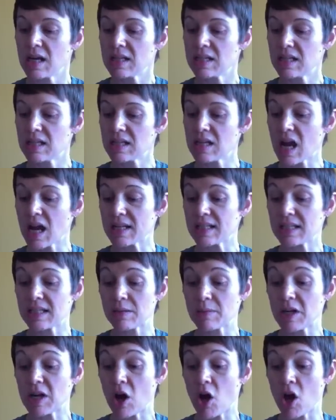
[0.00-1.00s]
did not
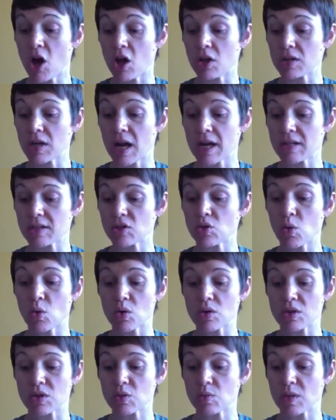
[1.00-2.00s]
seem at all nice
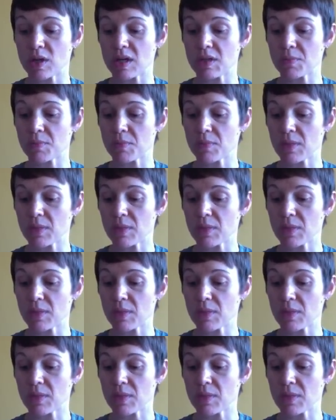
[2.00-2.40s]
or sweet.